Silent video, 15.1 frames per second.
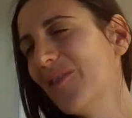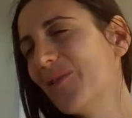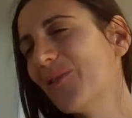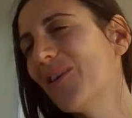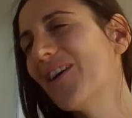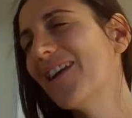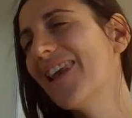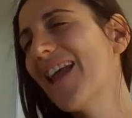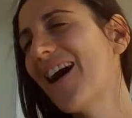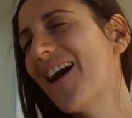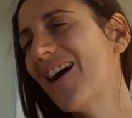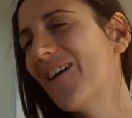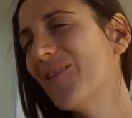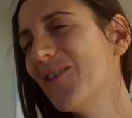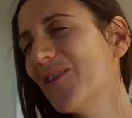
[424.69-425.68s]
to
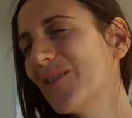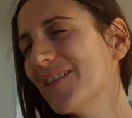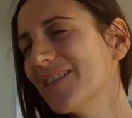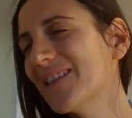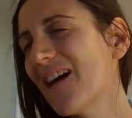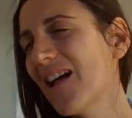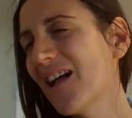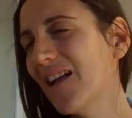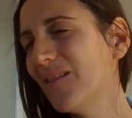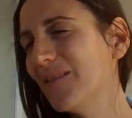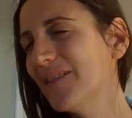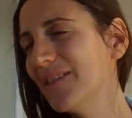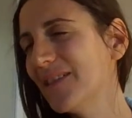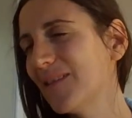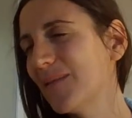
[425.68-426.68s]
allow
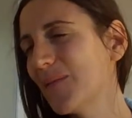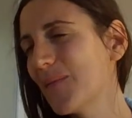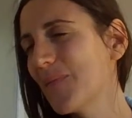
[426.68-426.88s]
yourselves